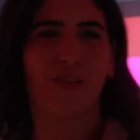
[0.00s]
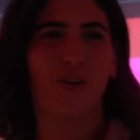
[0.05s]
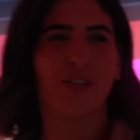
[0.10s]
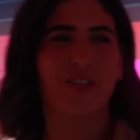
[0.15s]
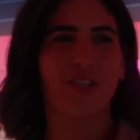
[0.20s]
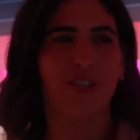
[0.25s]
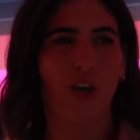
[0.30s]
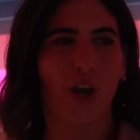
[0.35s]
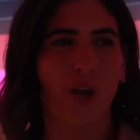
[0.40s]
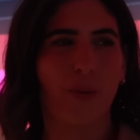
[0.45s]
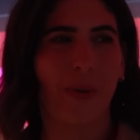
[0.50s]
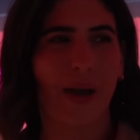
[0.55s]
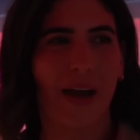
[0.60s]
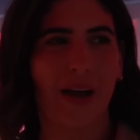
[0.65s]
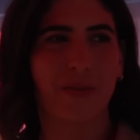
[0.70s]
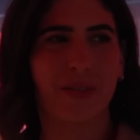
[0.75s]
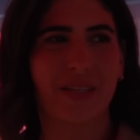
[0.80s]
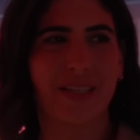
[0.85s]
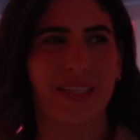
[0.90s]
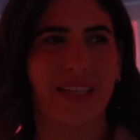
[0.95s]
thought I'd scope it
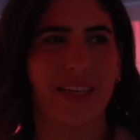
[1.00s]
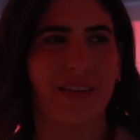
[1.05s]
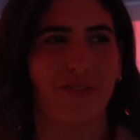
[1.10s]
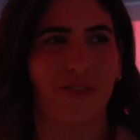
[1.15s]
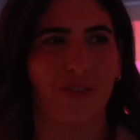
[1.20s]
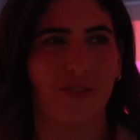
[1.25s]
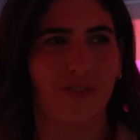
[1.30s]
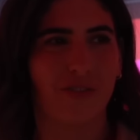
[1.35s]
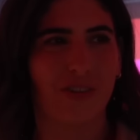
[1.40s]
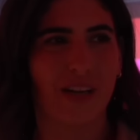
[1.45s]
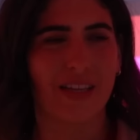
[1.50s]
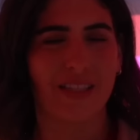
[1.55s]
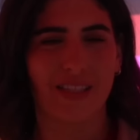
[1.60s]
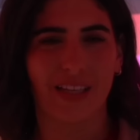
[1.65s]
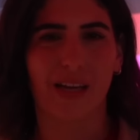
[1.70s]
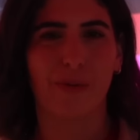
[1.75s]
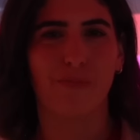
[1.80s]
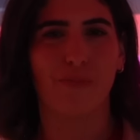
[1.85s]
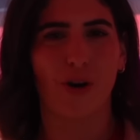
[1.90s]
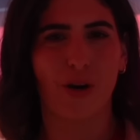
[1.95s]
out to see if it's
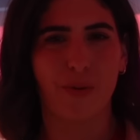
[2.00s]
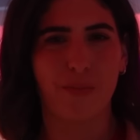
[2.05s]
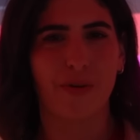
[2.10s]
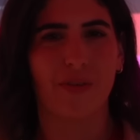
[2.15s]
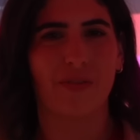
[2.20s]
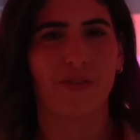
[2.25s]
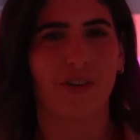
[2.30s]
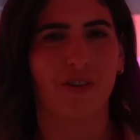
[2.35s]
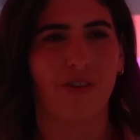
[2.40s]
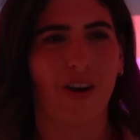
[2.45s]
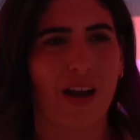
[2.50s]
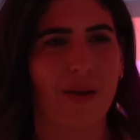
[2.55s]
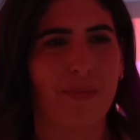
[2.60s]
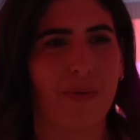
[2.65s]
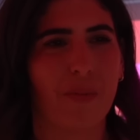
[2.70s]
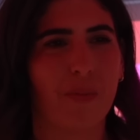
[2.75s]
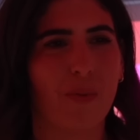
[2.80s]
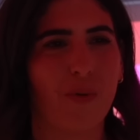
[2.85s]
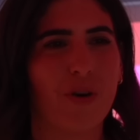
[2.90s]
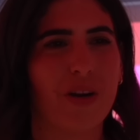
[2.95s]
like appropriate for Grey,
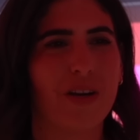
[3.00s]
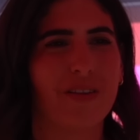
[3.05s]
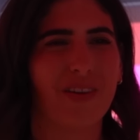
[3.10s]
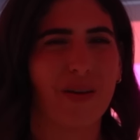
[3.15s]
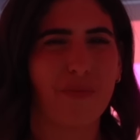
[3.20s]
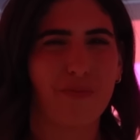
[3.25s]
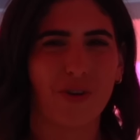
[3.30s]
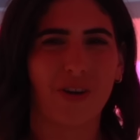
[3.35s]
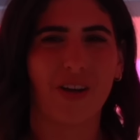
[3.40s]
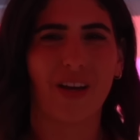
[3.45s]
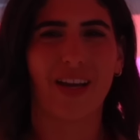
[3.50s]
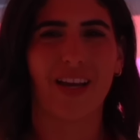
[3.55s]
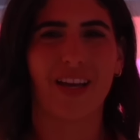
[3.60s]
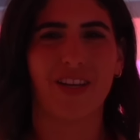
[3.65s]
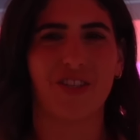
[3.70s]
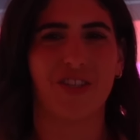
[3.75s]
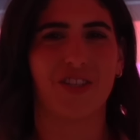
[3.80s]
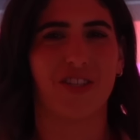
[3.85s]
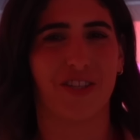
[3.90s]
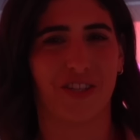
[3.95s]
but I'm worried if I bring her
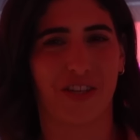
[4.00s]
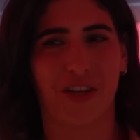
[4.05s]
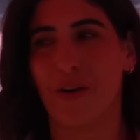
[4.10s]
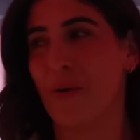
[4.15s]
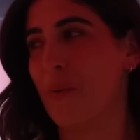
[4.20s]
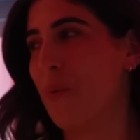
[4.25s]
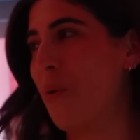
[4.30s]
here, she's just gonna